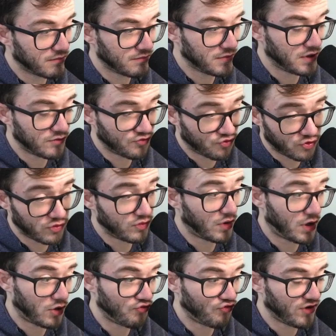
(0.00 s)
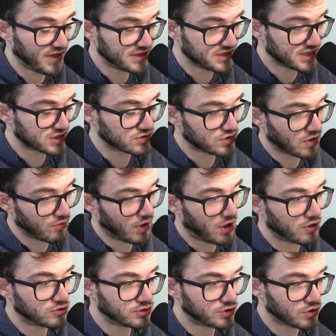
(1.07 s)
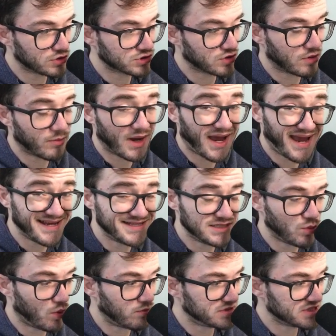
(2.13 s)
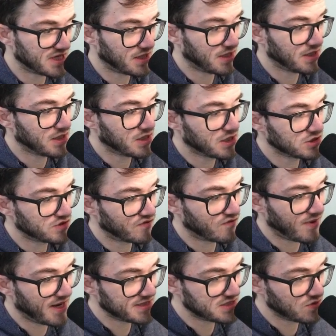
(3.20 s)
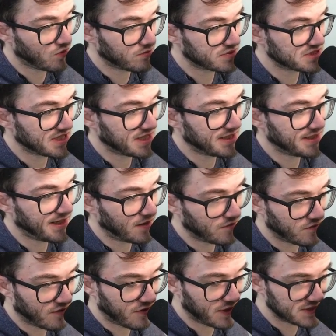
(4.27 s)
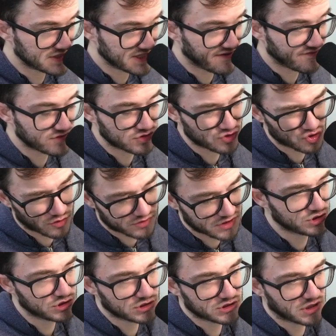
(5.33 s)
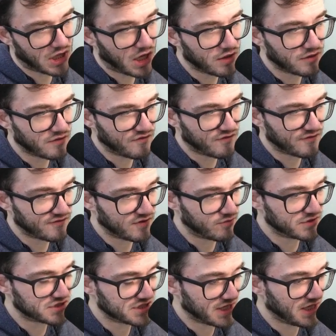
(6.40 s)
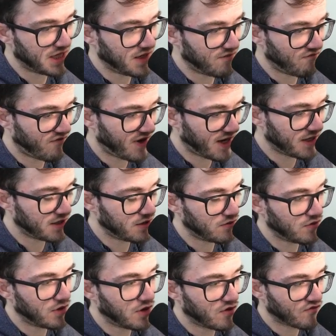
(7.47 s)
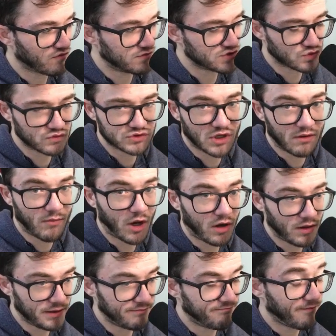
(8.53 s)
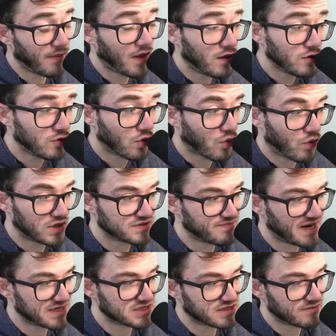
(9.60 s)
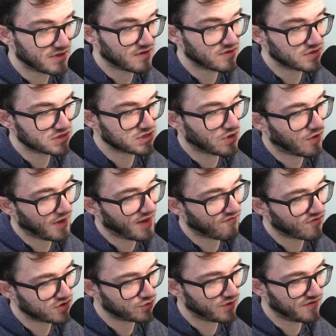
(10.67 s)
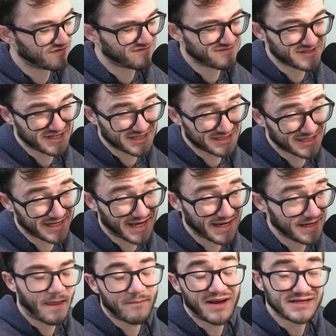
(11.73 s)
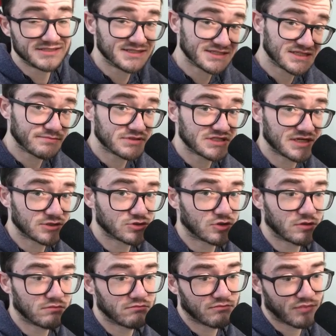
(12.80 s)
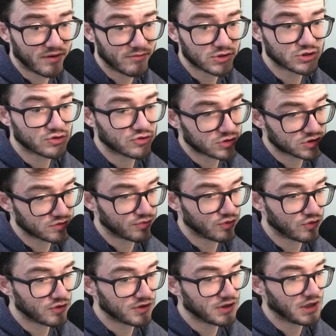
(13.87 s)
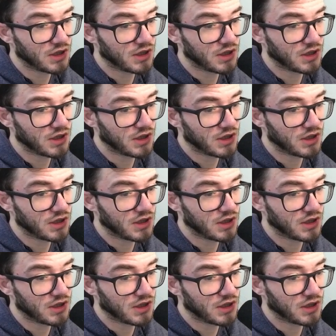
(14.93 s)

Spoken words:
you know, to 186. So it's gone up by $100, it's gone up by 81%. So from 81% down to 37, so it's dropped just under 50% in value from its all-time high. Not quite as bad as some of the others. On average, we've seen today about a 60% drop pretty much across the board,